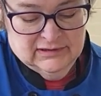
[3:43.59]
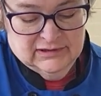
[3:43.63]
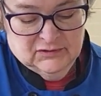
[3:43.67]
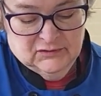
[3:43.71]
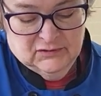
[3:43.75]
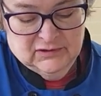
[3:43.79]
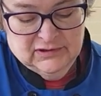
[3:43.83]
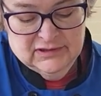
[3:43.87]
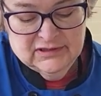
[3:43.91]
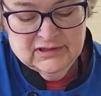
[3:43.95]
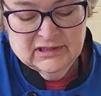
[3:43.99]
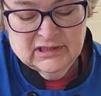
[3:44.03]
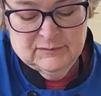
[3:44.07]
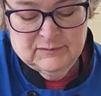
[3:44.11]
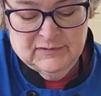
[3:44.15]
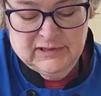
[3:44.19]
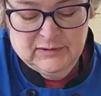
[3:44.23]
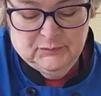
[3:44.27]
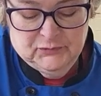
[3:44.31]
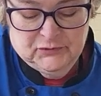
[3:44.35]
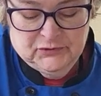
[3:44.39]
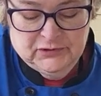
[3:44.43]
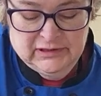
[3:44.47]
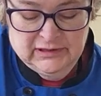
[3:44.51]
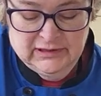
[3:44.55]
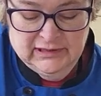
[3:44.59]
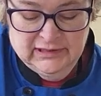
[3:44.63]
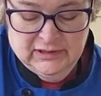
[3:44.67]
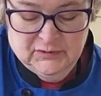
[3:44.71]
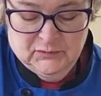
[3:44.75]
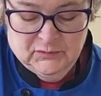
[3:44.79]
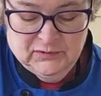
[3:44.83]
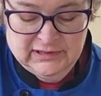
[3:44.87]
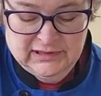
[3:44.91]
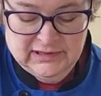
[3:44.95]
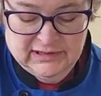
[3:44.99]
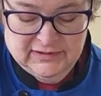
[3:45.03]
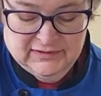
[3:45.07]
So it is going to be pretty
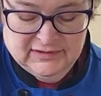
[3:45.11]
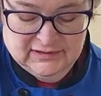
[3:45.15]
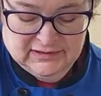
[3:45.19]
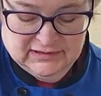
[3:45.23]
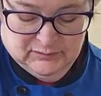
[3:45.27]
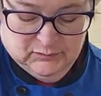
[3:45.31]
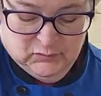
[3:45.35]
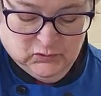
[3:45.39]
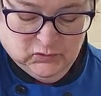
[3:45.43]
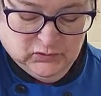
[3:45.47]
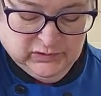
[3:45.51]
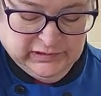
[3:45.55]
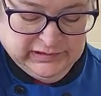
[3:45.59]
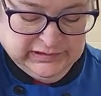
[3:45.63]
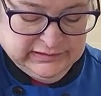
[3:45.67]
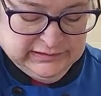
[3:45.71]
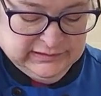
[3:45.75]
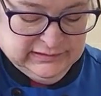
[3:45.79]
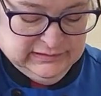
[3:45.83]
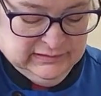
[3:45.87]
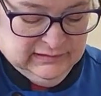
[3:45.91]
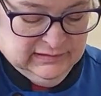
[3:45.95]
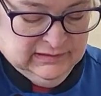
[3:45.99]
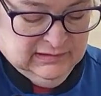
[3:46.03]
liquidy at this point.